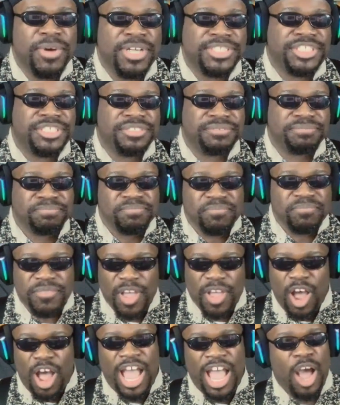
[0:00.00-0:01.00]
But
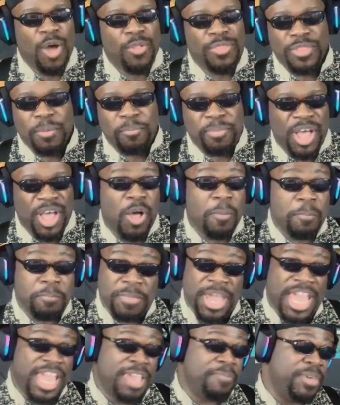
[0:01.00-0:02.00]
out in the belt,
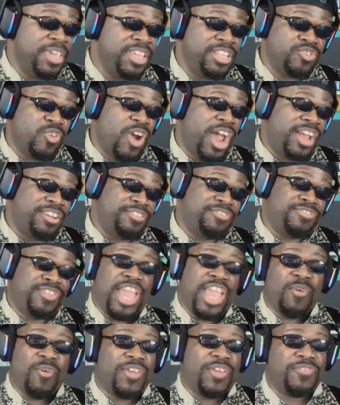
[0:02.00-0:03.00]
maybe trying to
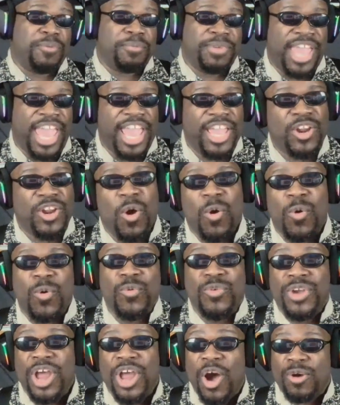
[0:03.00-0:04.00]
stay away from Kato,
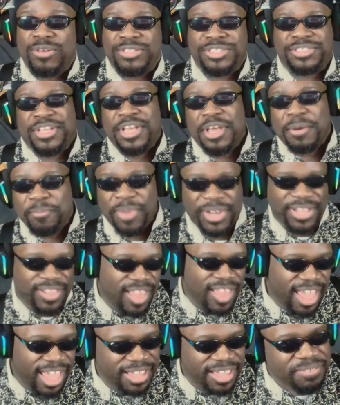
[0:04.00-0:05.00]
who knows?
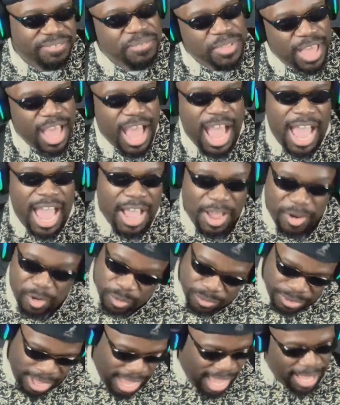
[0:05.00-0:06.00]
But
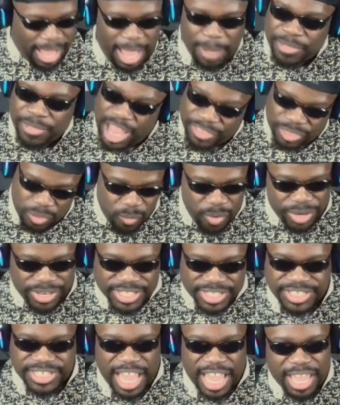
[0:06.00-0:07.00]
I'm not the one
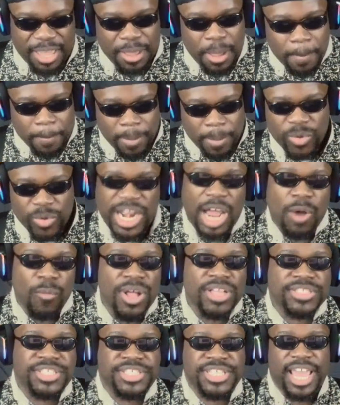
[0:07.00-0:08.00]
to say. But what I
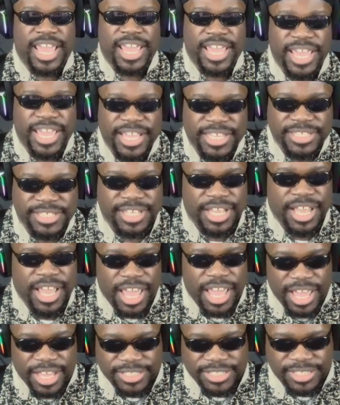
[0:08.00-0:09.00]
will say
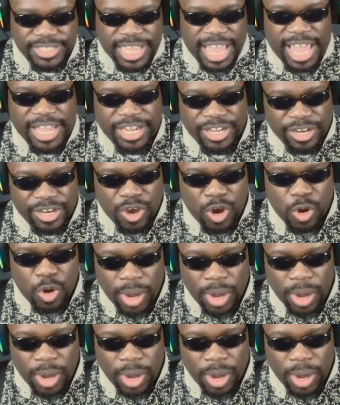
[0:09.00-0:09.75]
is that,